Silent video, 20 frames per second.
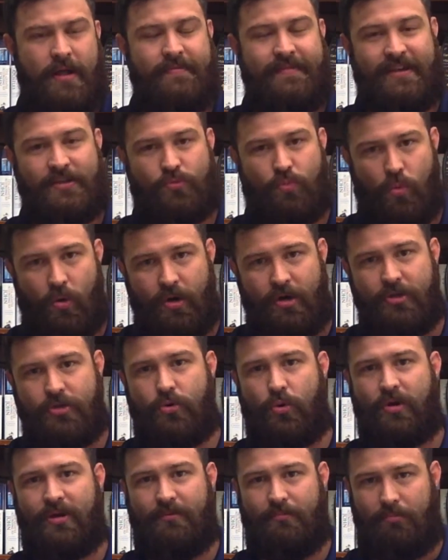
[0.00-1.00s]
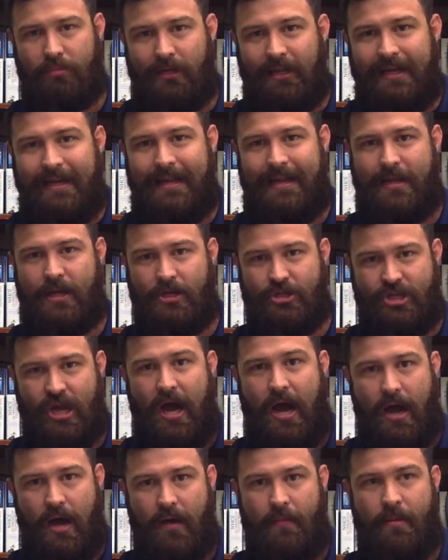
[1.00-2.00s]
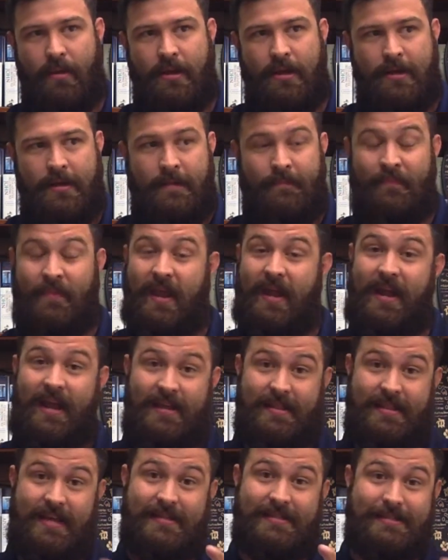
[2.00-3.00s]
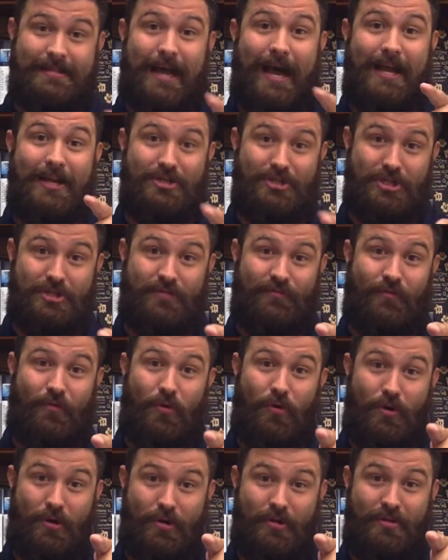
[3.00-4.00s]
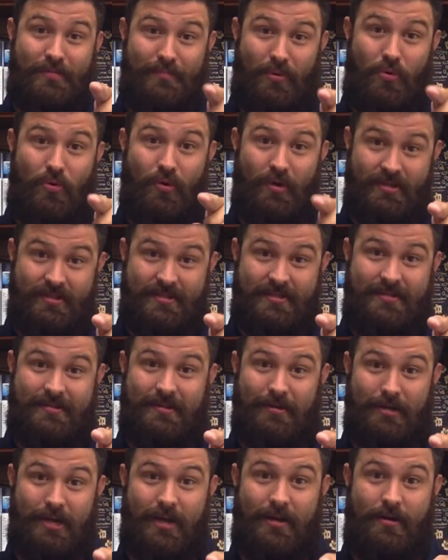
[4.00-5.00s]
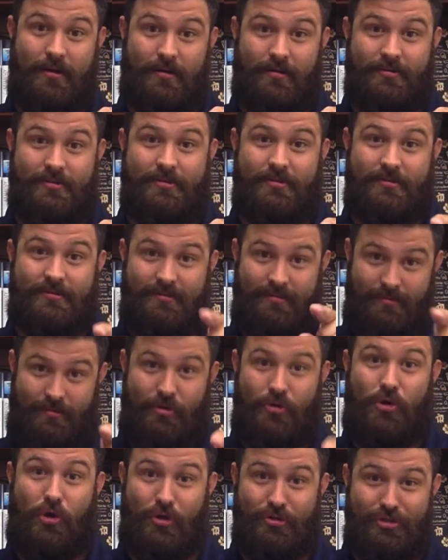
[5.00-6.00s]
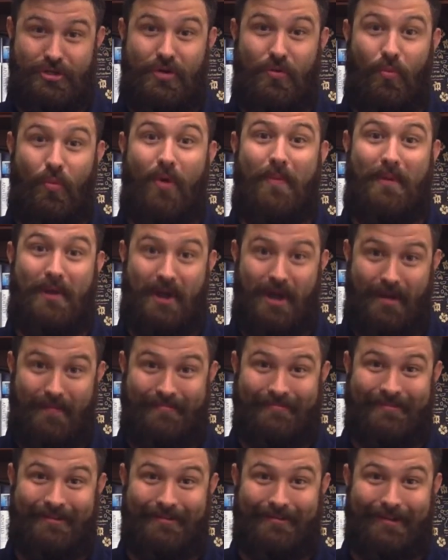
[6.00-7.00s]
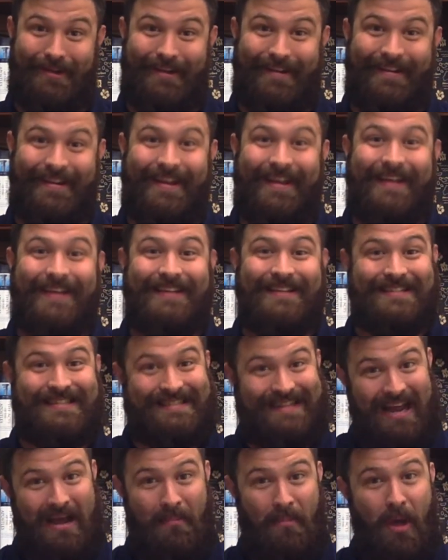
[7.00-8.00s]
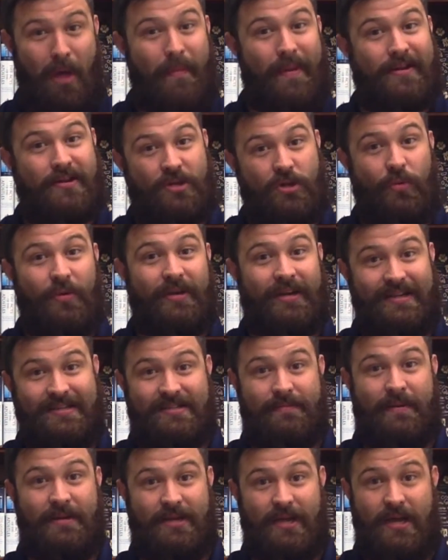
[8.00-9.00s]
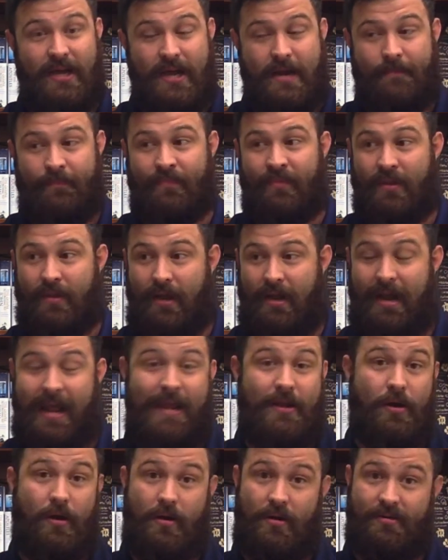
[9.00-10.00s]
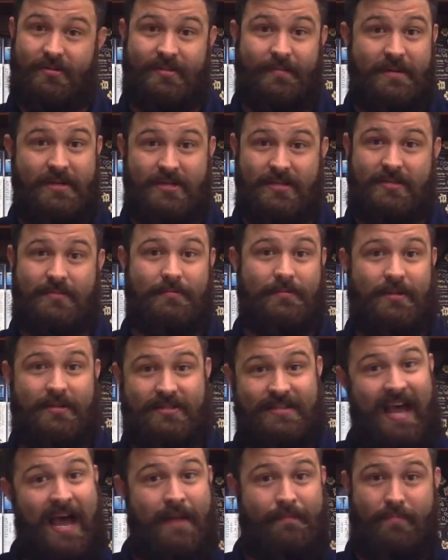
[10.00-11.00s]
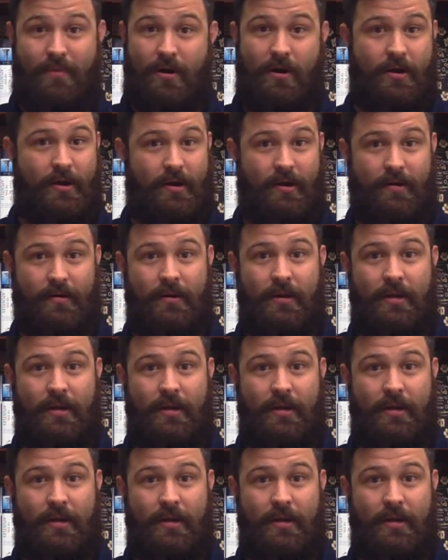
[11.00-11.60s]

That's working toward completing a job. And hey, that's not just for the boys. Okay, girls, you girls need to woman up. Okay, step up and do what needs to be done. And hey, girls, let me just sidebar here.